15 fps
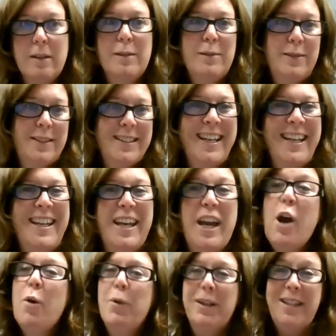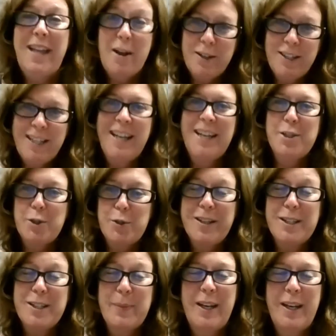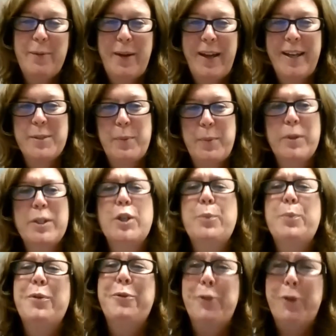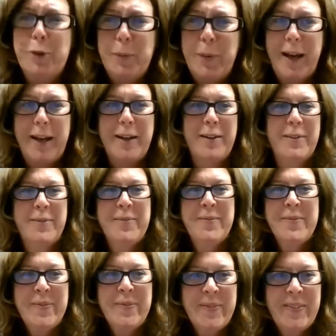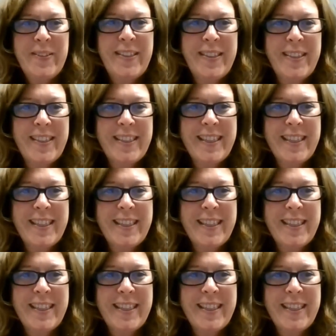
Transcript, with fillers: well, nowadays there's many ways, but what's your preferred way? Yes.